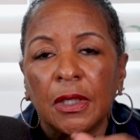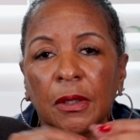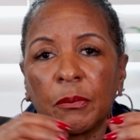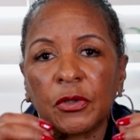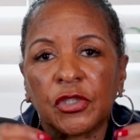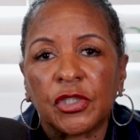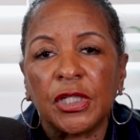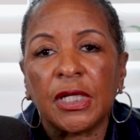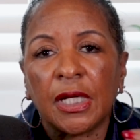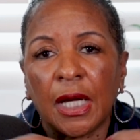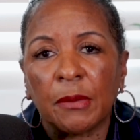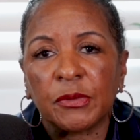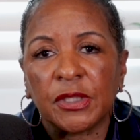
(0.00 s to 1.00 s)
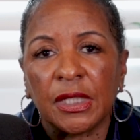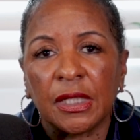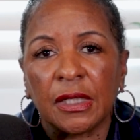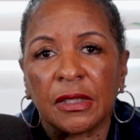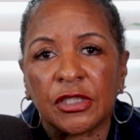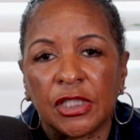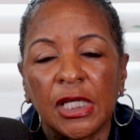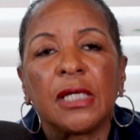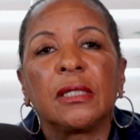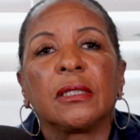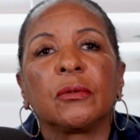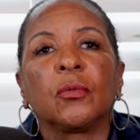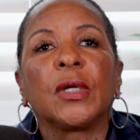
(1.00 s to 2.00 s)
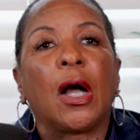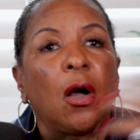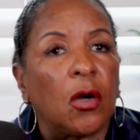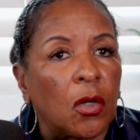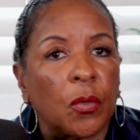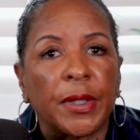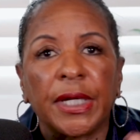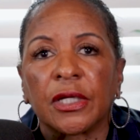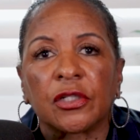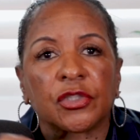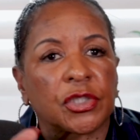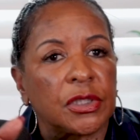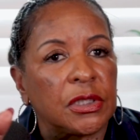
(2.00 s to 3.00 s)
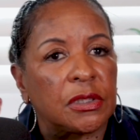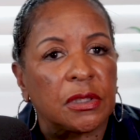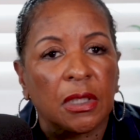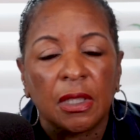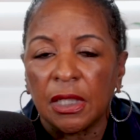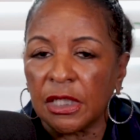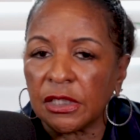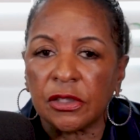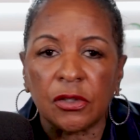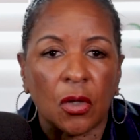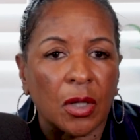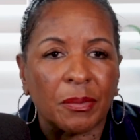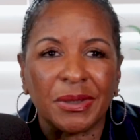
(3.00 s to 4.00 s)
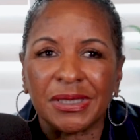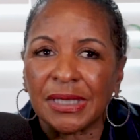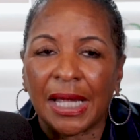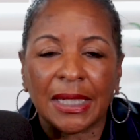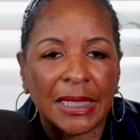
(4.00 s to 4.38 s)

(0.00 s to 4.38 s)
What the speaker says: But she comes in. We all go in because it's dark, but it's not